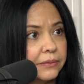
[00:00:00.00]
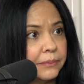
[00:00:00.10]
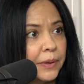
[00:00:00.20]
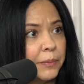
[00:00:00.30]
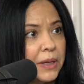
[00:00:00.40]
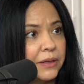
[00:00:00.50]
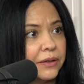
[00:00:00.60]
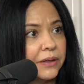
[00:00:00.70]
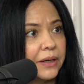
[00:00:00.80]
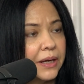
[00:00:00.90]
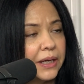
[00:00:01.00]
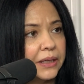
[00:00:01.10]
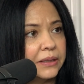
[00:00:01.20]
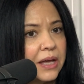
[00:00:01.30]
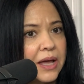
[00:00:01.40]
my maker,
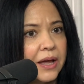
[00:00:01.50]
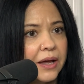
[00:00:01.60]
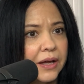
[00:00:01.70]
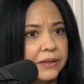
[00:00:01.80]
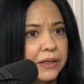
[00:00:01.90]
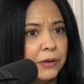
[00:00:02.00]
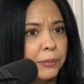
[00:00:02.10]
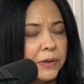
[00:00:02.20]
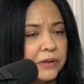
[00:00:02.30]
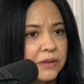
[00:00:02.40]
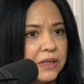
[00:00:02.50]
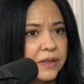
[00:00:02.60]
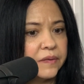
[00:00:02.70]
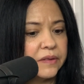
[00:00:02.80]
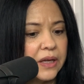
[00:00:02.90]
and I think about the
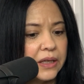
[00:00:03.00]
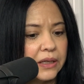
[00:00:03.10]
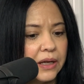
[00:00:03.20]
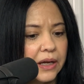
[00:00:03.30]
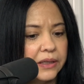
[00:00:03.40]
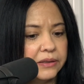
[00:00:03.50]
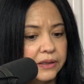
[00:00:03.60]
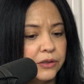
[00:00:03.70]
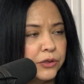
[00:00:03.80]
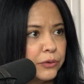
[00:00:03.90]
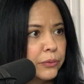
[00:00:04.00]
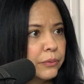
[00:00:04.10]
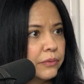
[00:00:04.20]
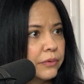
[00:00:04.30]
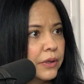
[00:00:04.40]
things that I did do,
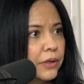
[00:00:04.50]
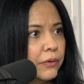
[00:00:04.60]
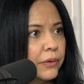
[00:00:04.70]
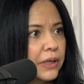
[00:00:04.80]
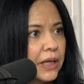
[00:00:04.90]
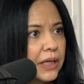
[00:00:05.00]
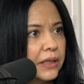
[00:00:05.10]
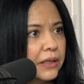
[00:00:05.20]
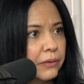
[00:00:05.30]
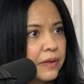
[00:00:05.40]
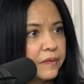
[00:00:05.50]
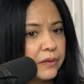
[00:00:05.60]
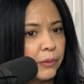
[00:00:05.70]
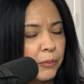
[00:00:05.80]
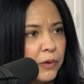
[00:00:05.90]
and the things
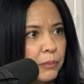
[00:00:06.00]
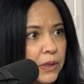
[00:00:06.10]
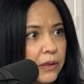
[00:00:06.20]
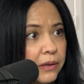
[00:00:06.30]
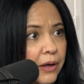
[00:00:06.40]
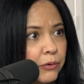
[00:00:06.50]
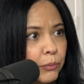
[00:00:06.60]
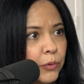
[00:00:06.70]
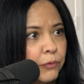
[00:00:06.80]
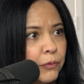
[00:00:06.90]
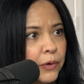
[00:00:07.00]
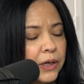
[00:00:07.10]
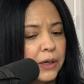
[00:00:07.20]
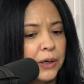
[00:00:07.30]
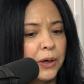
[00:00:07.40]
that I'm going to be accountable for.